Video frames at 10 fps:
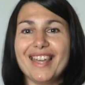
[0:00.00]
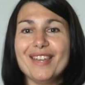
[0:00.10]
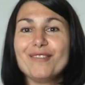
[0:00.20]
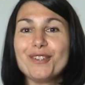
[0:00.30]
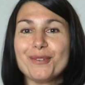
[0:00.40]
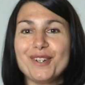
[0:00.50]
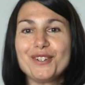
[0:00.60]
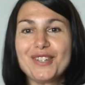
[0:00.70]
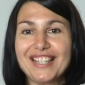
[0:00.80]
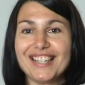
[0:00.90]
If you're
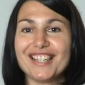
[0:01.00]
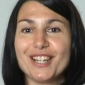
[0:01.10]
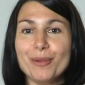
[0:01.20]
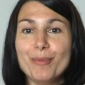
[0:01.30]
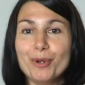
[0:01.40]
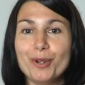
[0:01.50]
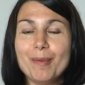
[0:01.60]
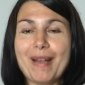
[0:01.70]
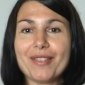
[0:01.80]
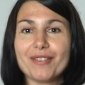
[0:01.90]
interested to know more
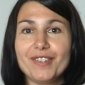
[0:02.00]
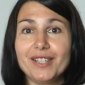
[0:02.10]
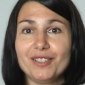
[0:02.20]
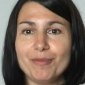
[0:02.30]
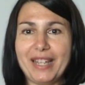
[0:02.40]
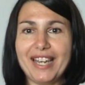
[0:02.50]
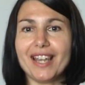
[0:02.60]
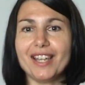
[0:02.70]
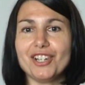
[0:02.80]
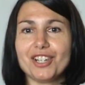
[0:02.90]
about the field of
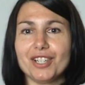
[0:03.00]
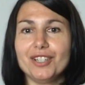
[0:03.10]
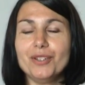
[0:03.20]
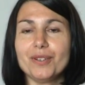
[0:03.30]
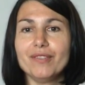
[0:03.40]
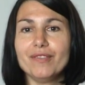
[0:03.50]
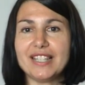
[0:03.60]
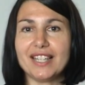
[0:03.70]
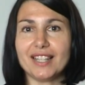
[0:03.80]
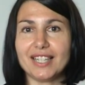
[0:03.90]
mediation, you can
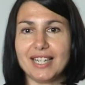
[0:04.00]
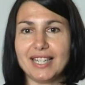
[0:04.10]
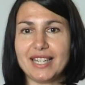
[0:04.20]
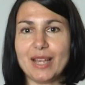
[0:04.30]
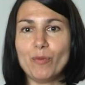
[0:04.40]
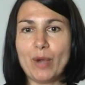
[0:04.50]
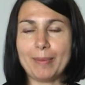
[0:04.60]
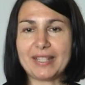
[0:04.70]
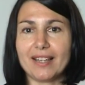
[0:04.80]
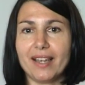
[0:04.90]
visit the TCM
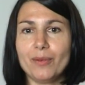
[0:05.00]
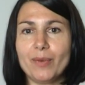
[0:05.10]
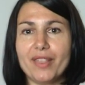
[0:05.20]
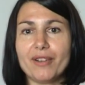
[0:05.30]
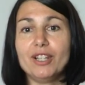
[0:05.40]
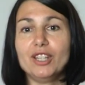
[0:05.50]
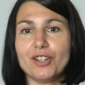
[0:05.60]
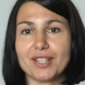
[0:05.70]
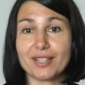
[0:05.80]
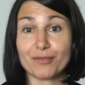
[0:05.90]
website, where there are
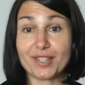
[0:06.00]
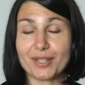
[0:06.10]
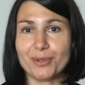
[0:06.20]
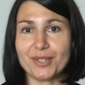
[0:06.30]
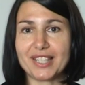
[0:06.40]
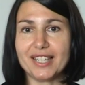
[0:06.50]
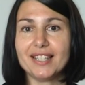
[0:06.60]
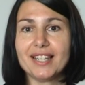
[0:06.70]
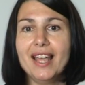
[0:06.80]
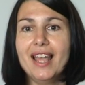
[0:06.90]
lots of
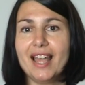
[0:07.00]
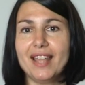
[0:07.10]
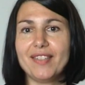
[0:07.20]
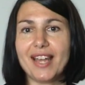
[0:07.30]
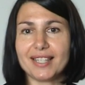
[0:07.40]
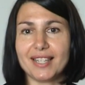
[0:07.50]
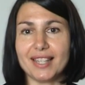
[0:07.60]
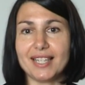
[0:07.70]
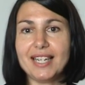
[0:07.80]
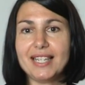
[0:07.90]
resources, and that's at
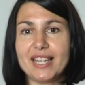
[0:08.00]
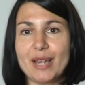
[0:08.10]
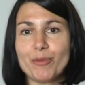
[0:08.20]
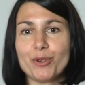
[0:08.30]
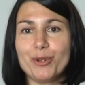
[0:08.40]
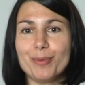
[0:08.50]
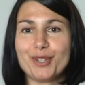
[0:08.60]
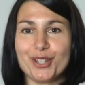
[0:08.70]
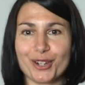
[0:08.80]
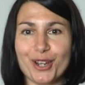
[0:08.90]

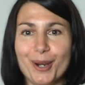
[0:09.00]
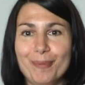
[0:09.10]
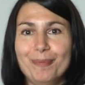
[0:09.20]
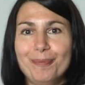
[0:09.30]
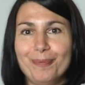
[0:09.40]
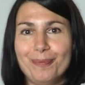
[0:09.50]
thetcmgroup.com.